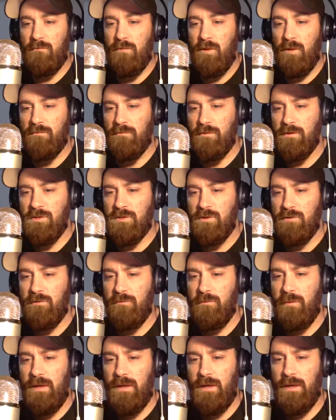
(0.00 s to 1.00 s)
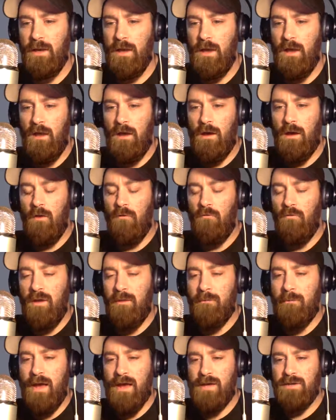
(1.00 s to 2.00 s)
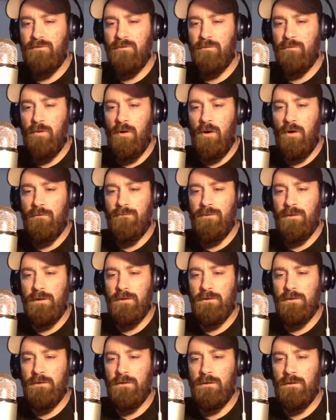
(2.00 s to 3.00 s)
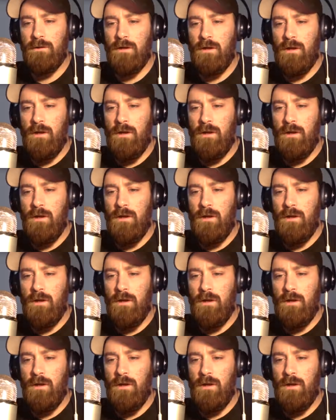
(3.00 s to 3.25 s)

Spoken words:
Barbosa would be a rematch for Paul Felder,